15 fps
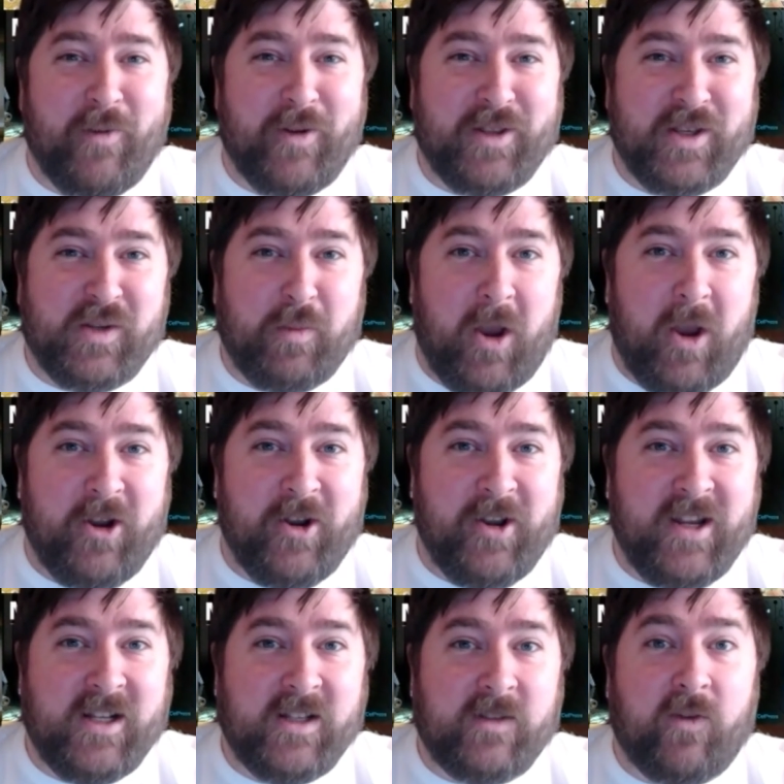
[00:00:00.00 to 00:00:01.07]
what the spider
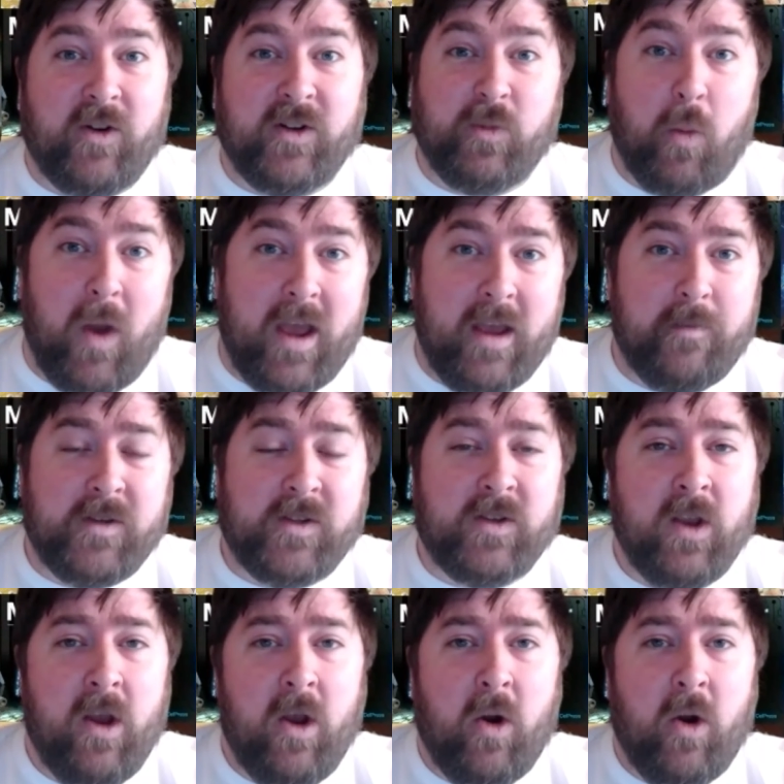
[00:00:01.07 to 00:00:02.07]
needs for its webs